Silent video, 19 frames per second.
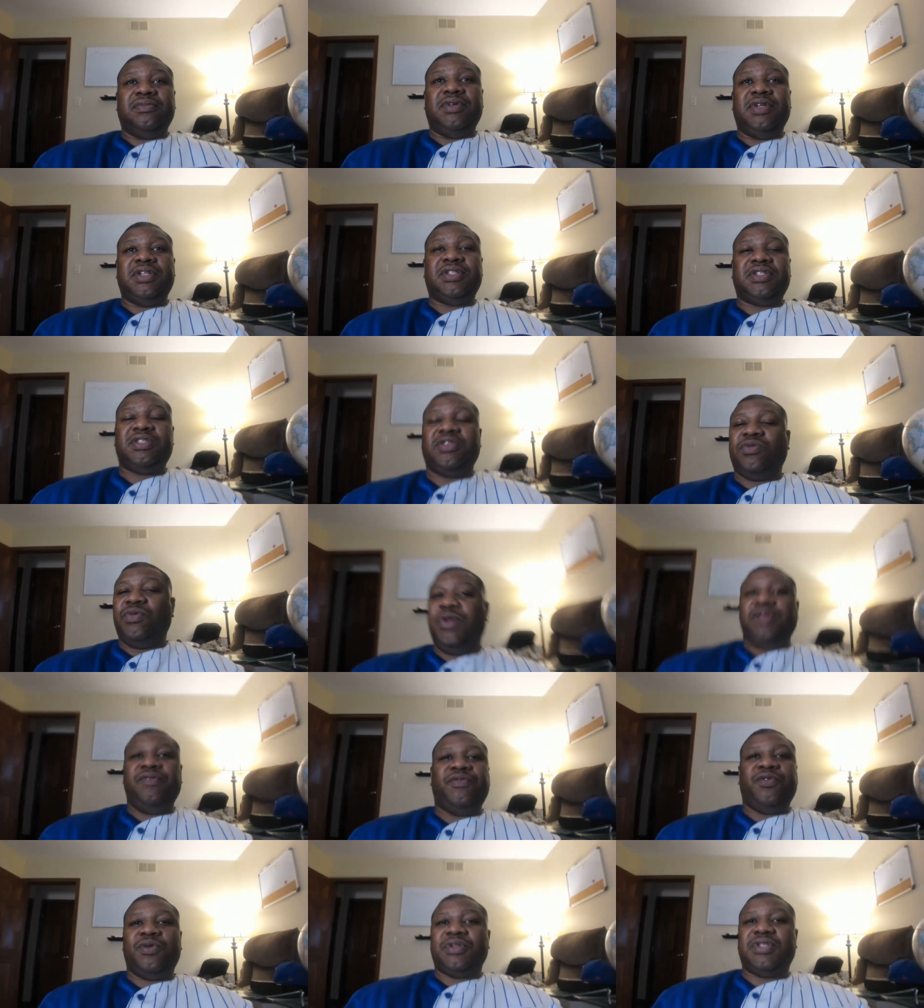It's
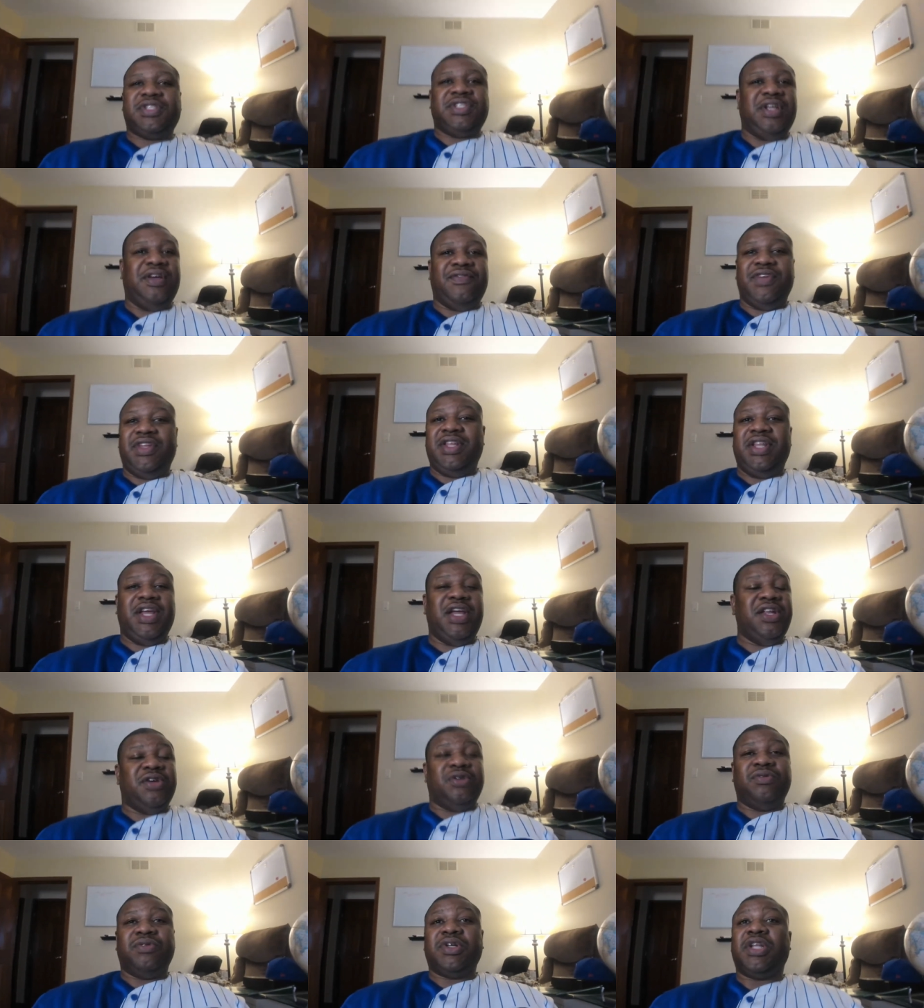24/7, they
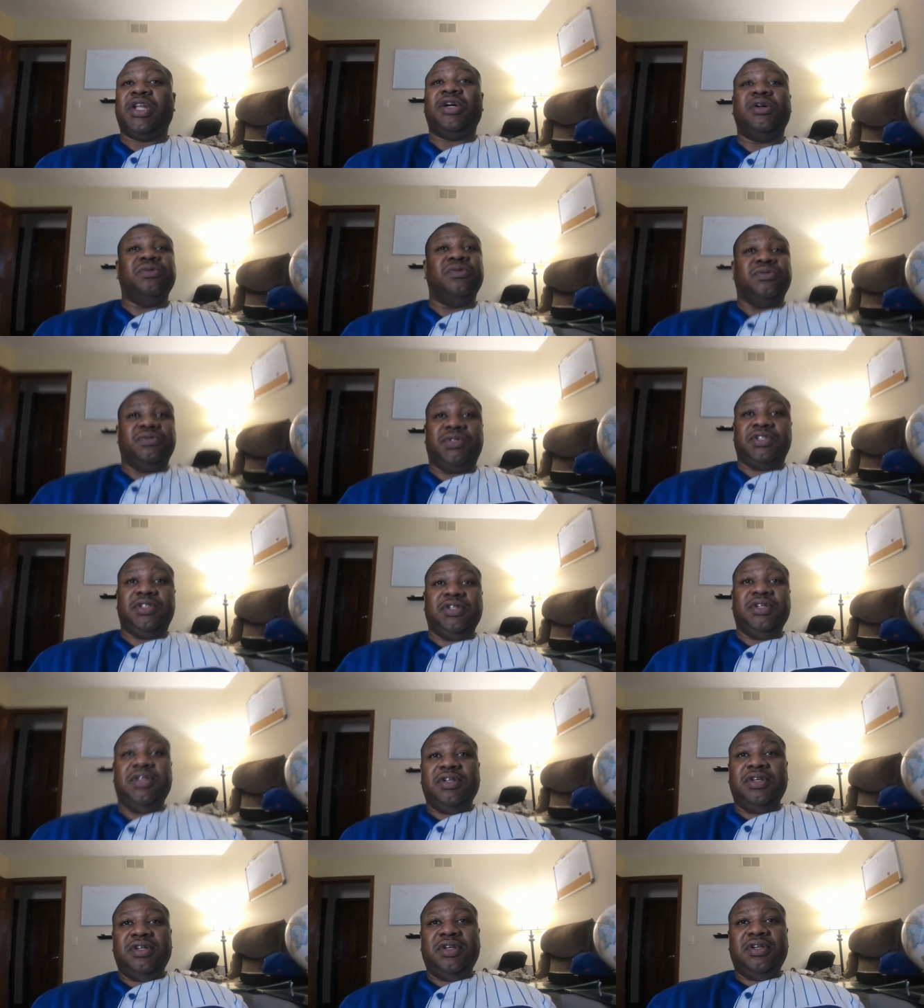don't close.
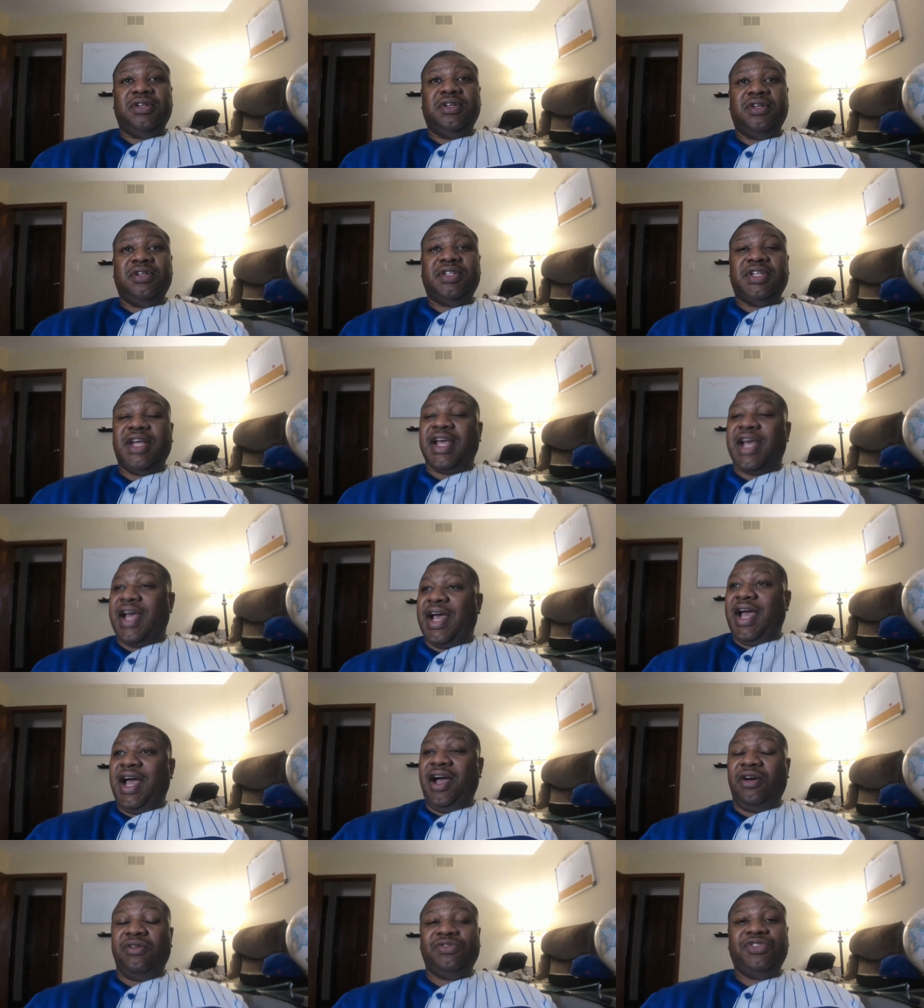They got
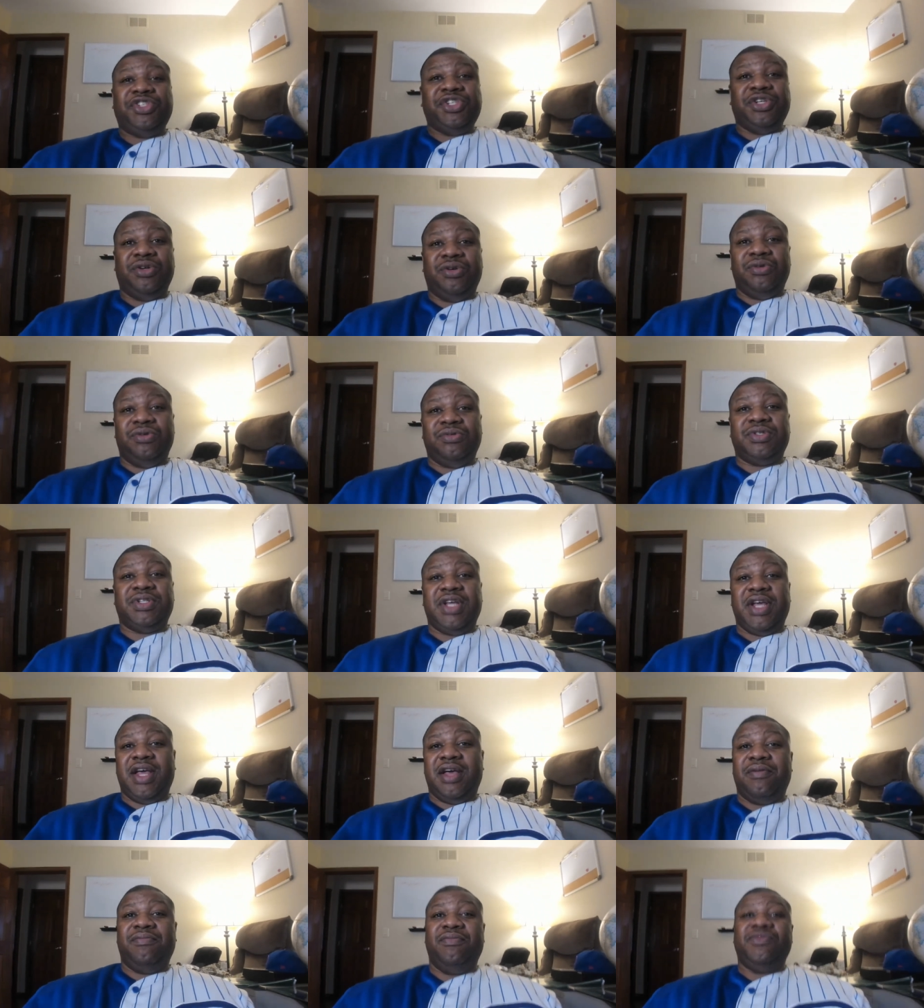house shows,
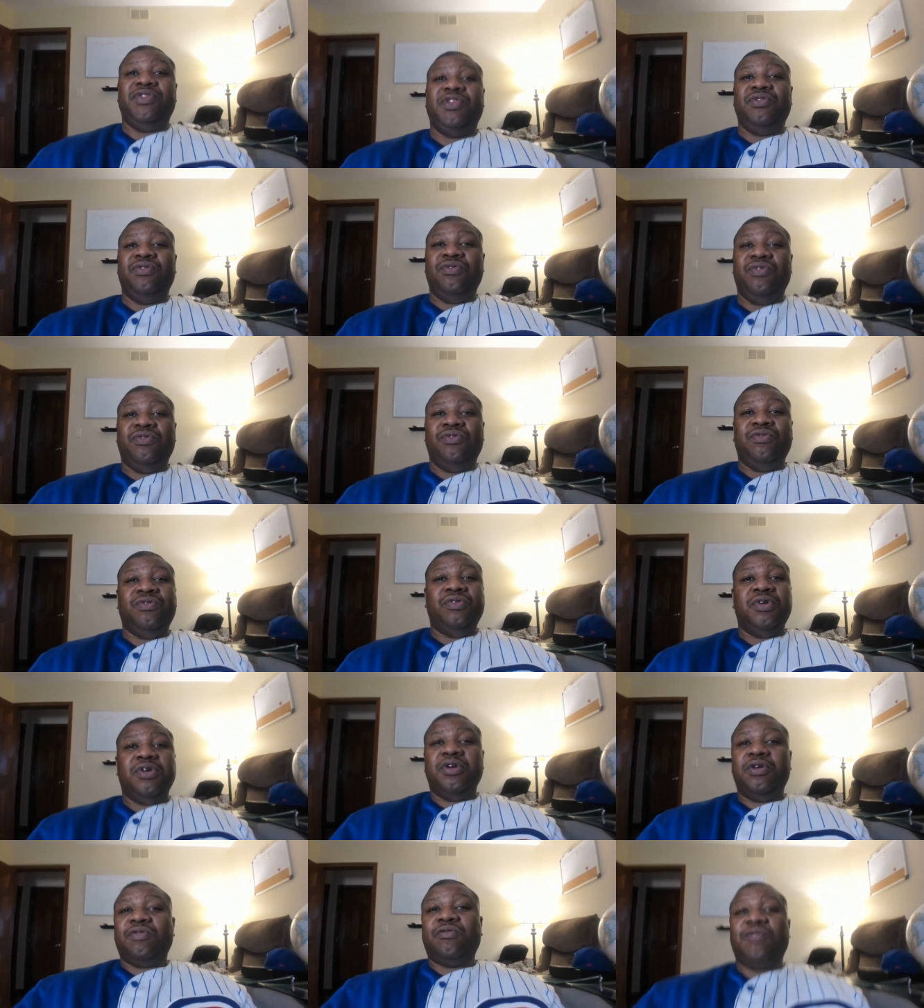they got new
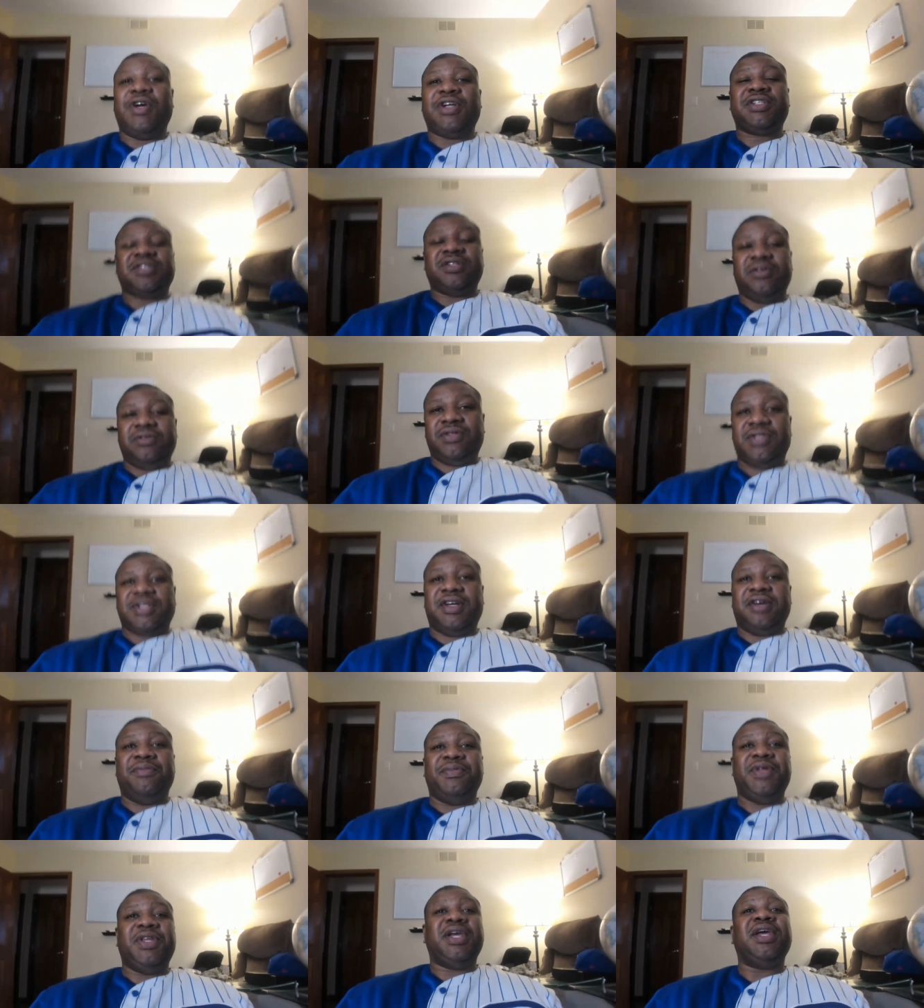wrestlers
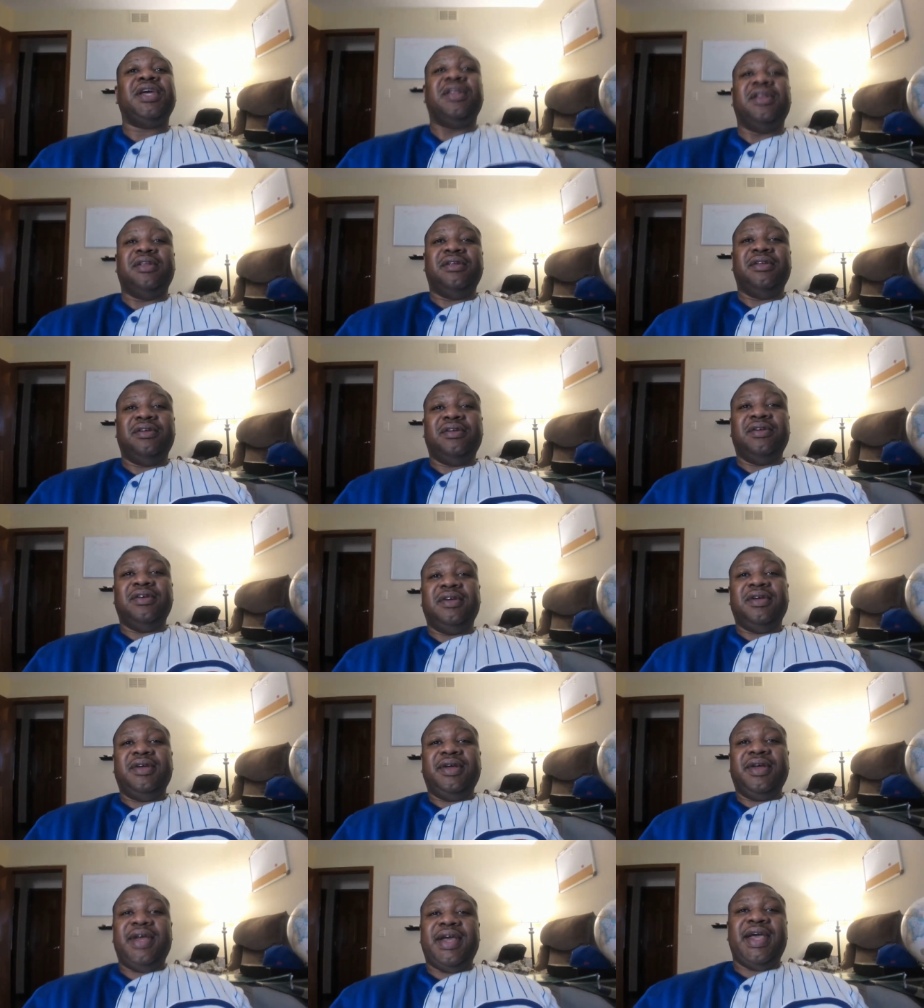coming in.
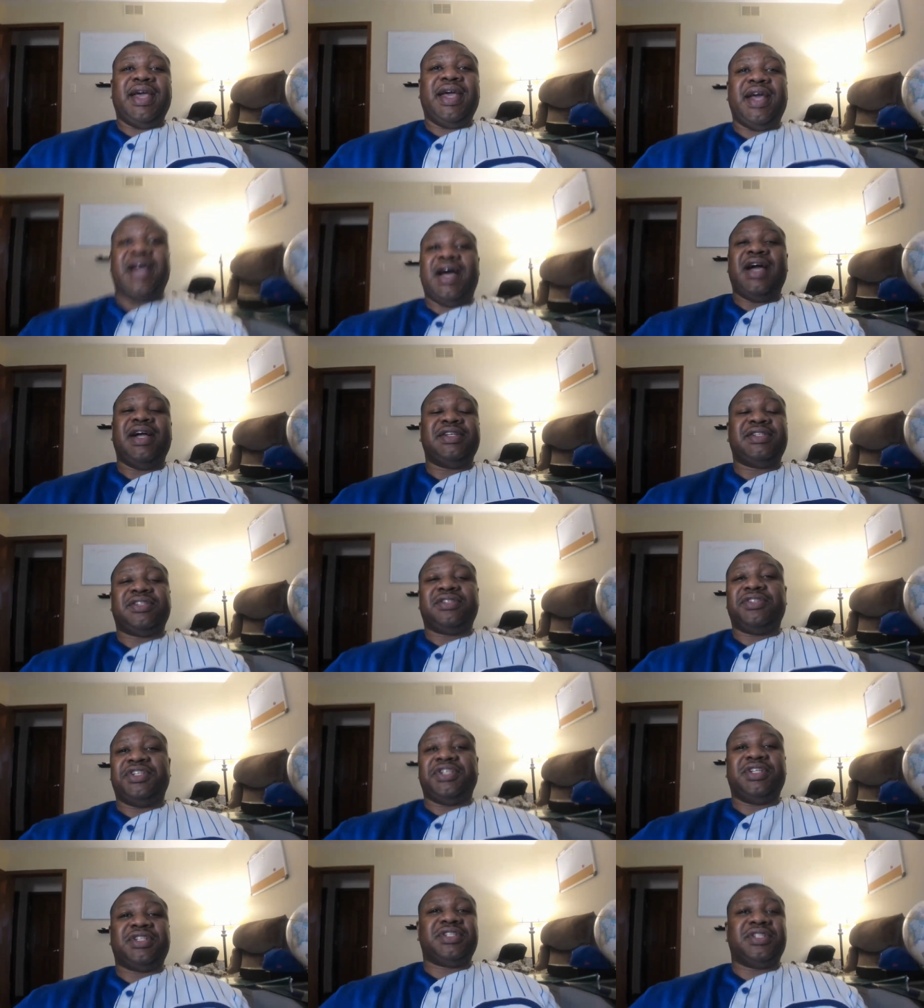And guys are
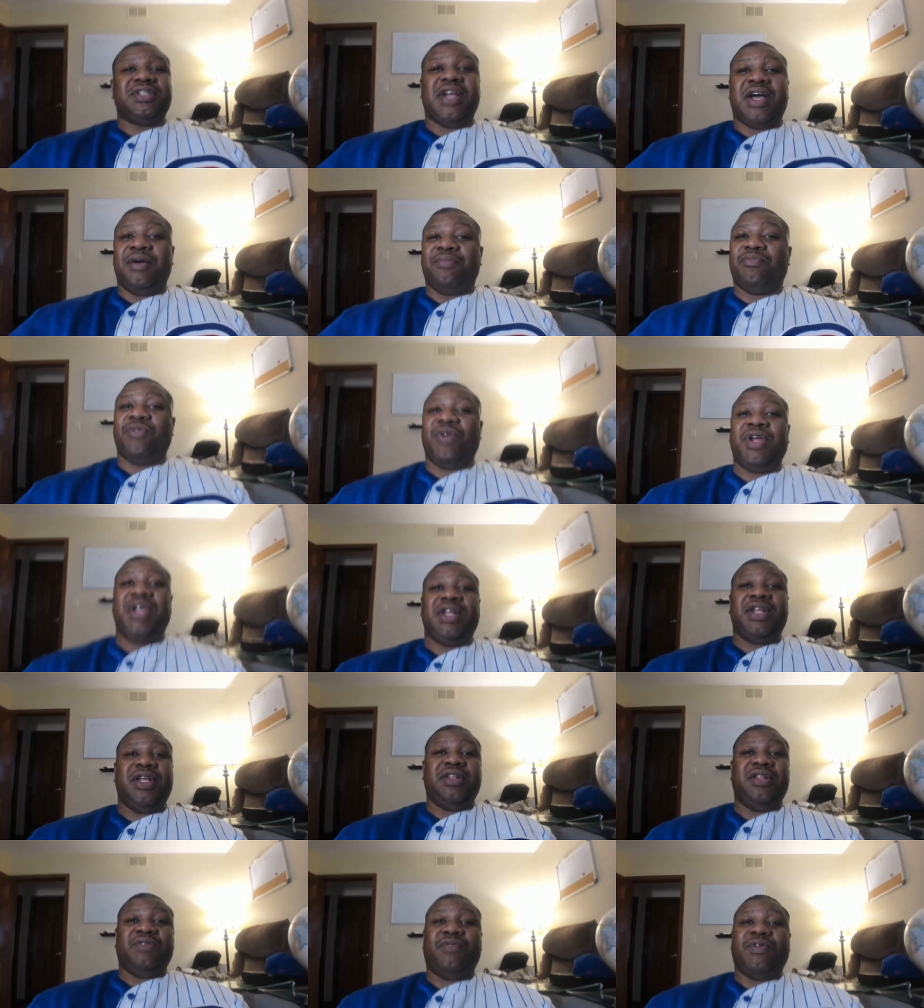just not bringing
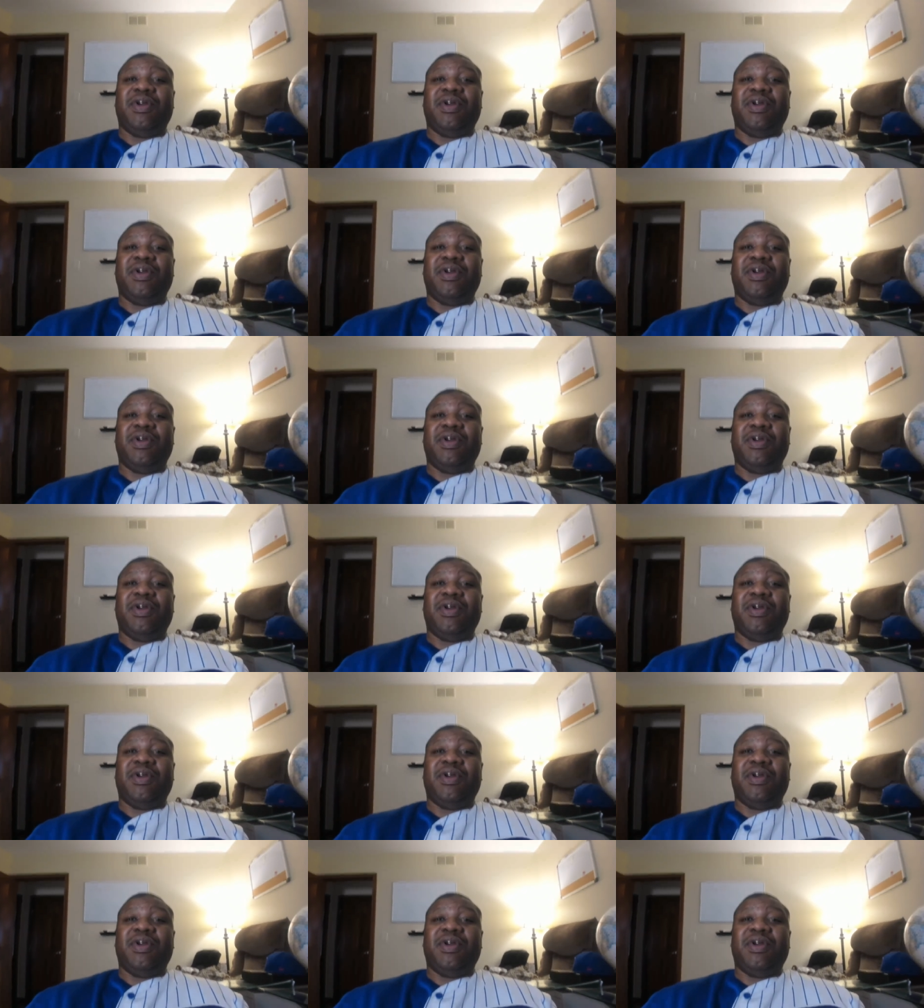in the